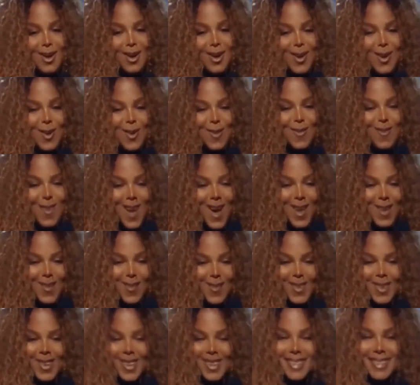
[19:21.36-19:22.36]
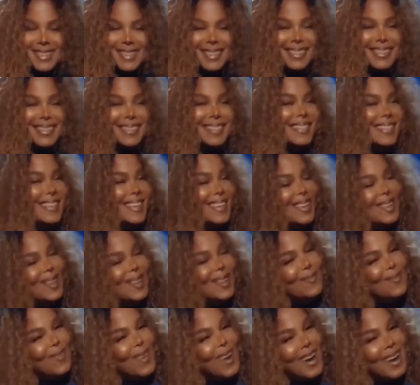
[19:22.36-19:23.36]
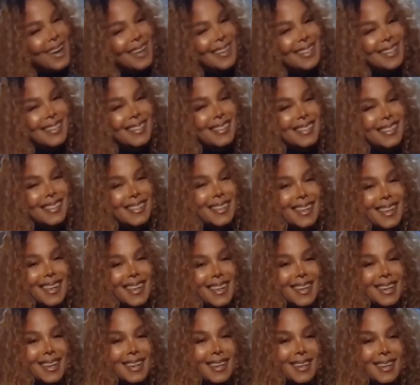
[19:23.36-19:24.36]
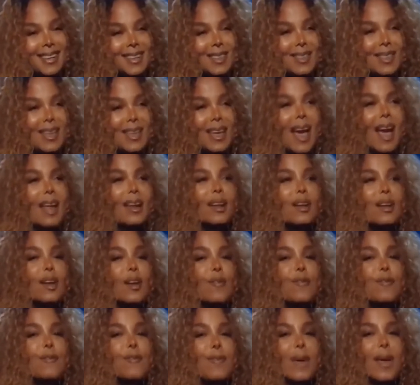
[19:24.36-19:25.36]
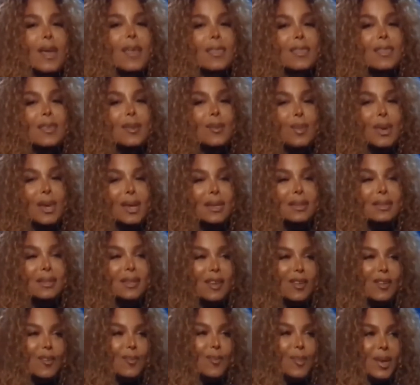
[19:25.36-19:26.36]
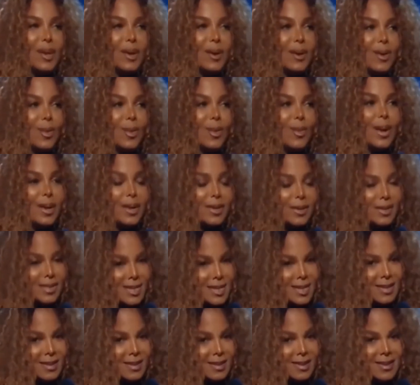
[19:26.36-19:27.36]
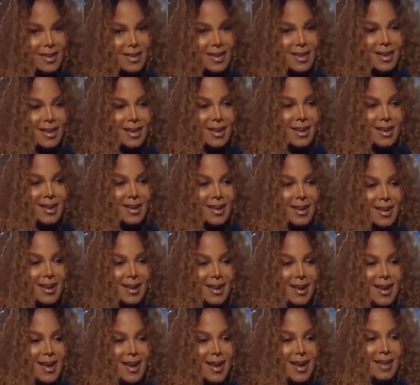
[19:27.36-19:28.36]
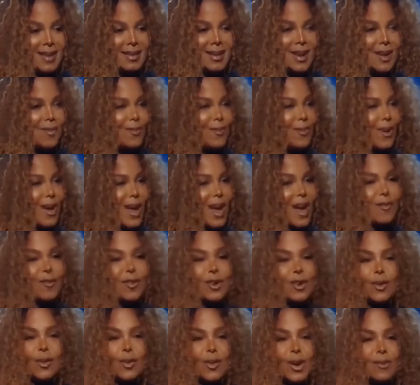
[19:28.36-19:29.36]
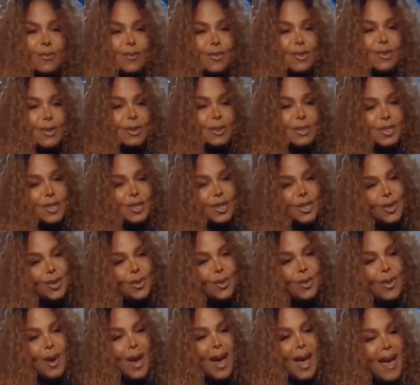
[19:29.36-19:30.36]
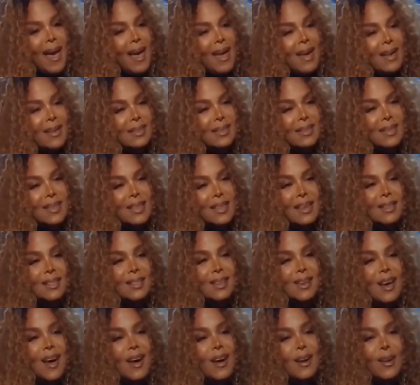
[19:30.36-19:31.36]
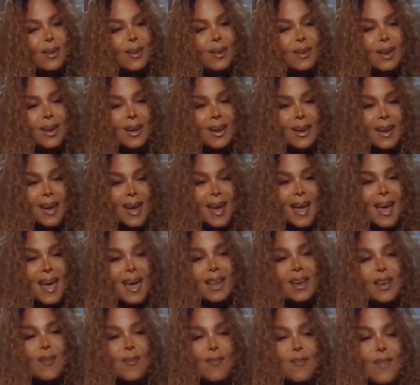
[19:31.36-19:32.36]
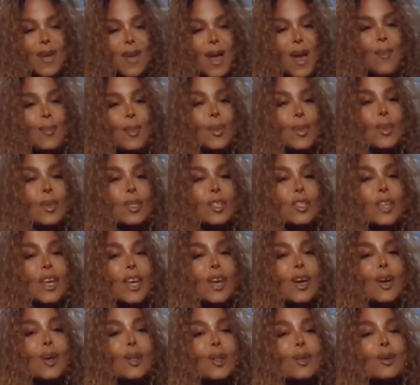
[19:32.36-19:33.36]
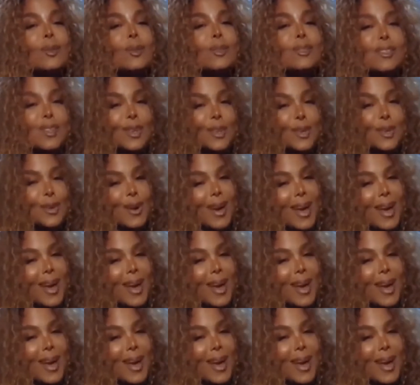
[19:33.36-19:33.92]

Herb Alpert, Jerry Moss, they had enough faith in me to give me a record deal. And I'm forever grateful to you and to the entire a&M family, which includes you,